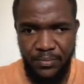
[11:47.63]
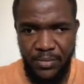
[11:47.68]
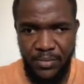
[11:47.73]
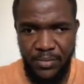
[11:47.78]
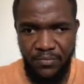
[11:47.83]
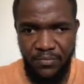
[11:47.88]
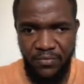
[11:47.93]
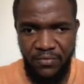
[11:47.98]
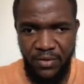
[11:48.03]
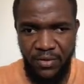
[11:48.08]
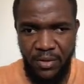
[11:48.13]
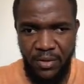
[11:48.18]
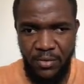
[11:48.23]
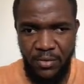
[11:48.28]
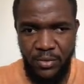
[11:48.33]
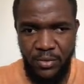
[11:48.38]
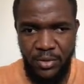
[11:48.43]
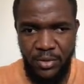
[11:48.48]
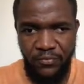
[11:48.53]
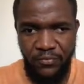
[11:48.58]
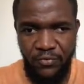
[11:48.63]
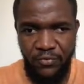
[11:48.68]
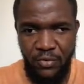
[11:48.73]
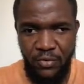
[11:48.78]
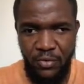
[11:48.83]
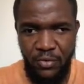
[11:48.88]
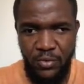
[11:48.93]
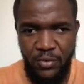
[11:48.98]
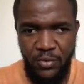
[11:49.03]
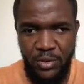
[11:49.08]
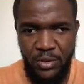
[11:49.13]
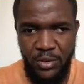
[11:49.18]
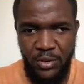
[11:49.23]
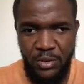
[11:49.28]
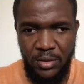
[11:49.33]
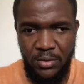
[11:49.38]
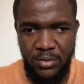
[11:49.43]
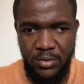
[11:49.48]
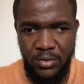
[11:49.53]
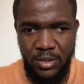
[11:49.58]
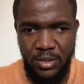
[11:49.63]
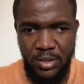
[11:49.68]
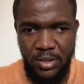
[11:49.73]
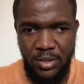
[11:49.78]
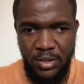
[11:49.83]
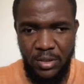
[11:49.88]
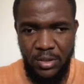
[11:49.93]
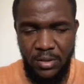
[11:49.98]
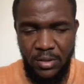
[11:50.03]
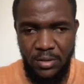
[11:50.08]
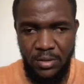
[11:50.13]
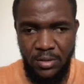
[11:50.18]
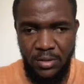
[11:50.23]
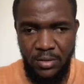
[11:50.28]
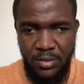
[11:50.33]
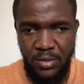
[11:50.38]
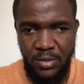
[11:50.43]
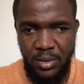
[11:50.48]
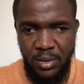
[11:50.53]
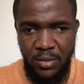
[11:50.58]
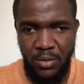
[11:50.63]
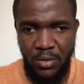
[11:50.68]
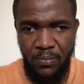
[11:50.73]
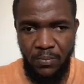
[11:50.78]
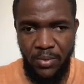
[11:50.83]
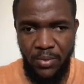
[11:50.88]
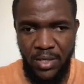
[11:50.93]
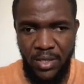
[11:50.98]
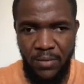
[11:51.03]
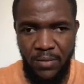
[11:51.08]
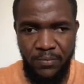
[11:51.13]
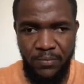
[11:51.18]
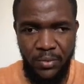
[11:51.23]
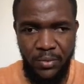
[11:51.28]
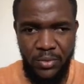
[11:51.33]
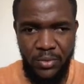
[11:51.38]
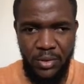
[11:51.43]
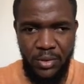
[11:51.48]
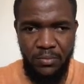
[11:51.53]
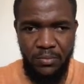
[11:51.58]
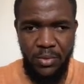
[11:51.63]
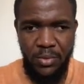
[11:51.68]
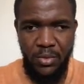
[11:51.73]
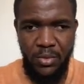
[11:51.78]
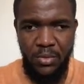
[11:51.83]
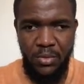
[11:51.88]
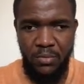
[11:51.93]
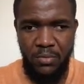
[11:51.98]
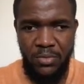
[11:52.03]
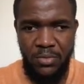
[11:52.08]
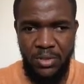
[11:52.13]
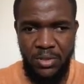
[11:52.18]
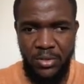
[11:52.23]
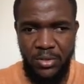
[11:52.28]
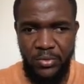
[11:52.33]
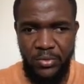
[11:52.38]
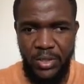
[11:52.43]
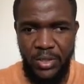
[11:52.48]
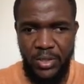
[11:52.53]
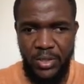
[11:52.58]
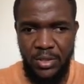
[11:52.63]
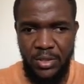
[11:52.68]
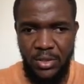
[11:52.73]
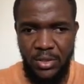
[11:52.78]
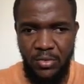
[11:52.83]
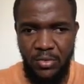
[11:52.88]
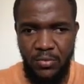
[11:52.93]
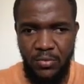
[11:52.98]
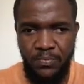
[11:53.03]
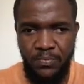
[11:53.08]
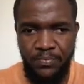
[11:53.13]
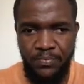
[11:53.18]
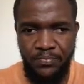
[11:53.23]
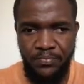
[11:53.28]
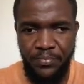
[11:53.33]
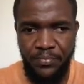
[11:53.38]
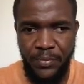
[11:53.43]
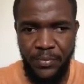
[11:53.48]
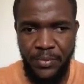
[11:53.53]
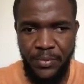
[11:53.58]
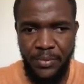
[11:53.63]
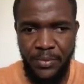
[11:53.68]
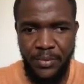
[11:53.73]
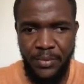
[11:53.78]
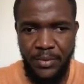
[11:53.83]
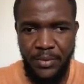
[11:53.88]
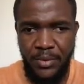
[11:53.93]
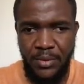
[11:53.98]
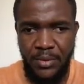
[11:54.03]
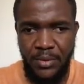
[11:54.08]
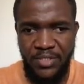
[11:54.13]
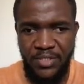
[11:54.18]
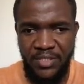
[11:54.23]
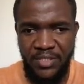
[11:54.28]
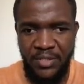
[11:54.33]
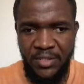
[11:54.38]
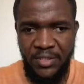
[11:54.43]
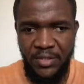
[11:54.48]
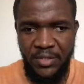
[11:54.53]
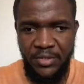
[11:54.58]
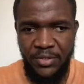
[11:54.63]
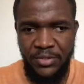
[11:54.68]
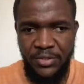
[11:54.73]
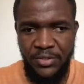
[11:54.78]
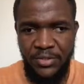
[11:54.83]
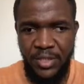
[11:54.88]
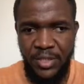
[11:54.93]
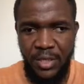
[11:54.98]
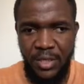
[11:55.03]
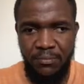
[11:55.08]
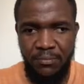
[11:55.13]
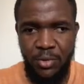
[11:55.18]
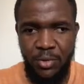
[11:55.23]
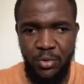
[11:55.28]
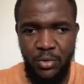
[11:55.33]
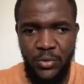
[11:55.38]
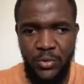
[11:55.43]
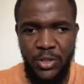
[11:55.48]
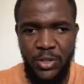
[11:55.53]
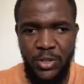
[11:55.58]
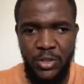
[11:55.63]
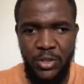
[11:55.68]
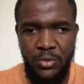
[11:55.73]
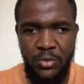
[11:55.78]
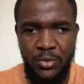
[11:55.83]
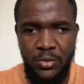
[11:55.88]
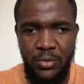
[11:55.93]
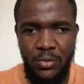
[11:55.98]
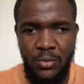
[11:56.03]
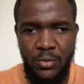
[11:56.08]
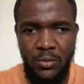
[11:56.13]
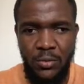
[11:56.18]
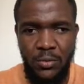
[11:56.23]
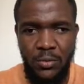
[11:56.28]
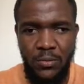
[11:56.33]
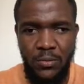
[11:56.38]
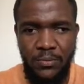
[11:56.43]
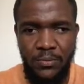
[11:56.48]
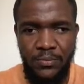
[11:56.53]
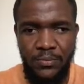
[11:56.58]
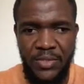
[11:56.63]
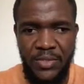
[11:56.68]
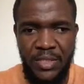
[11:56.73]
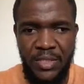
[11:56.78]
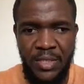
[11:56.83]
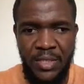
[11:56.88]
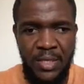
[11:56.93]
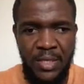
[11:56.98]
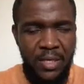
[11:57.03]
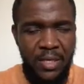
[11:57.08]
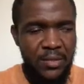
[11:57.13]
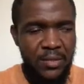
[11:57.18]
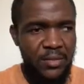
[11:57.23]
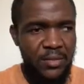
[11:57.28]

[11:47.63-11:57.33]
file with the following content. You can copy and paste the below command directly. So here I'm going to cut